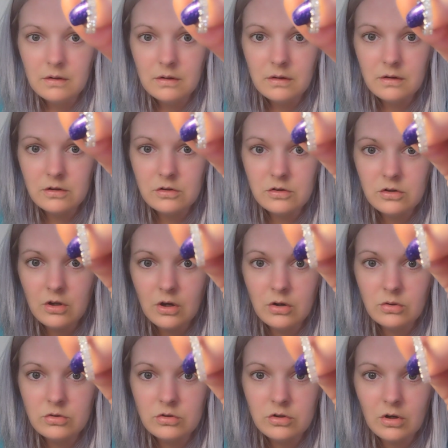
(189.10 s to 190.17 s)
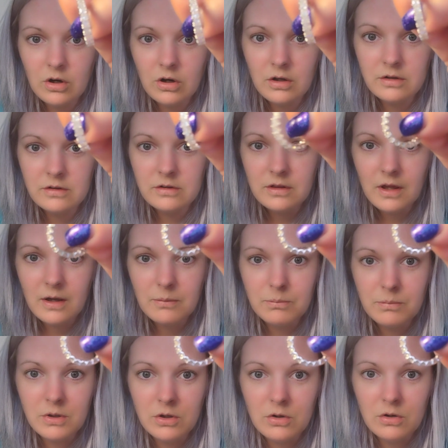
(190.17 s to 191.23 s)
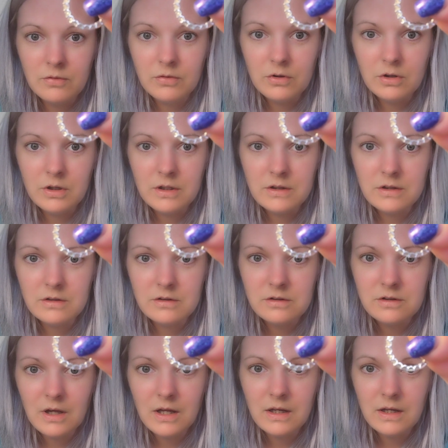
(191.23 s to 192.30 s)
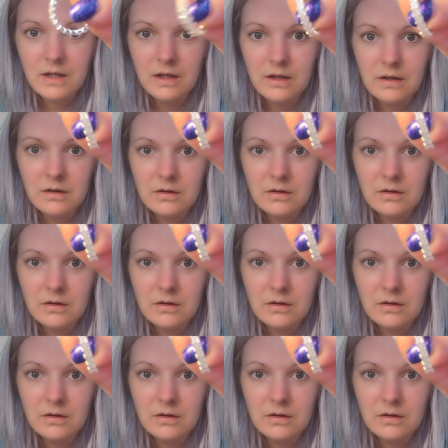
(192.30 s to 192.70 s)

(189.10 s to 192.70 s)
the stones are. Isn't that beautiful? Look at the setting.